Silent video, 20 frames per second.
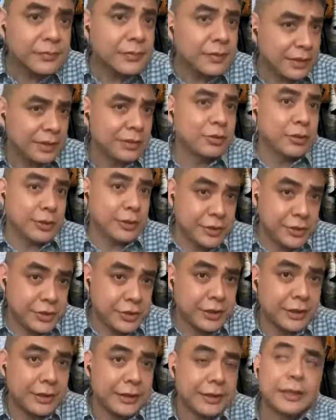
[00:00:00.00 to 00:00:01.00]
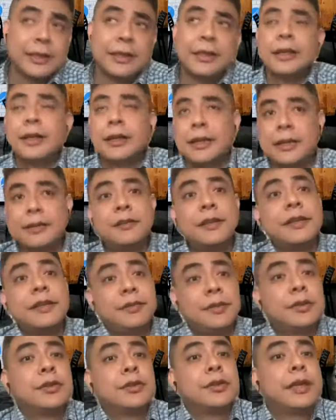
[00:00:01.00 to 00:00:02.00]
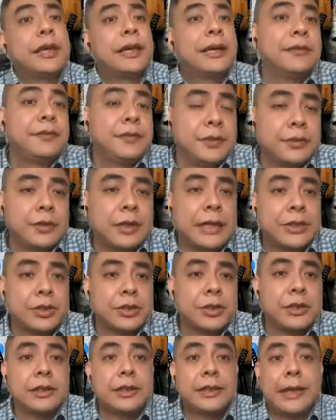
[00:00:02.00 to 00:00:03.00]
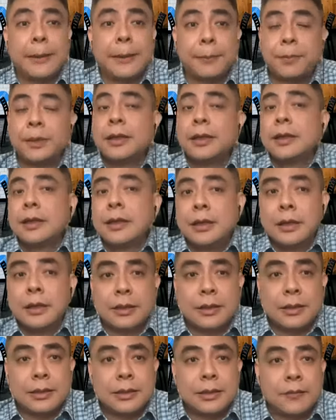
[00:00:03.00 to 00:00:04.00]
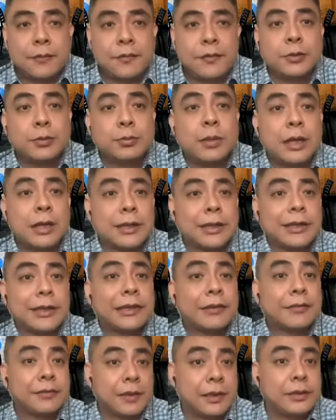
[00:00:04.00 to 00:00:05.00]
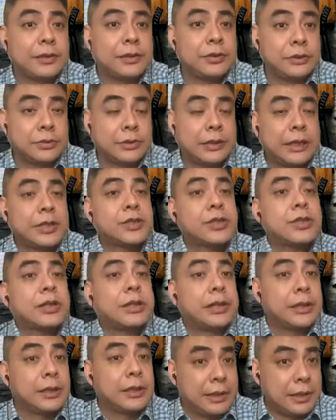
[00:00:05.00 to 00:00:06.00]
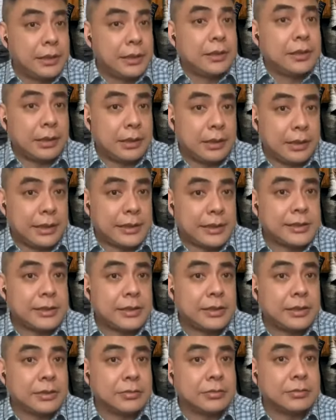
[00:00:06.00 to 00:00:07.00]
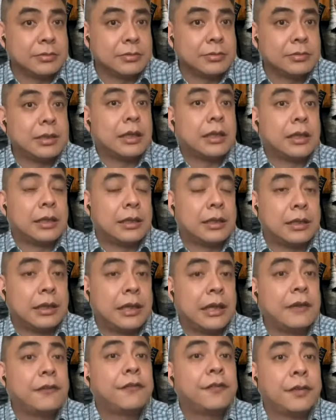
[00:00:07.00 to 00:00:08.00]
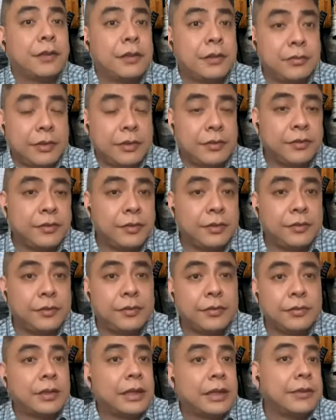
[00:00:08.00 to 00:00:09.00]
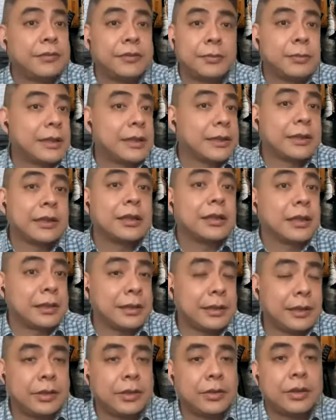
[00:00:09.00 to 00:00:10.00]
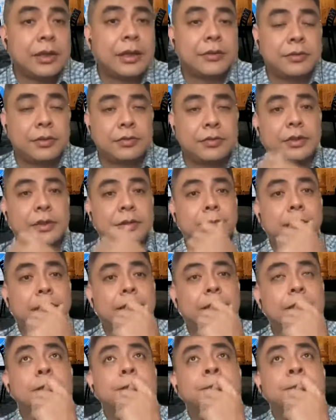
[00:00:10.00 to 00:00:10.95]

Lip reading: Traditionally, even if you don't have, you actually tap the field marketing fund to actually execute effort with whatever marketing tactic you have with the partner.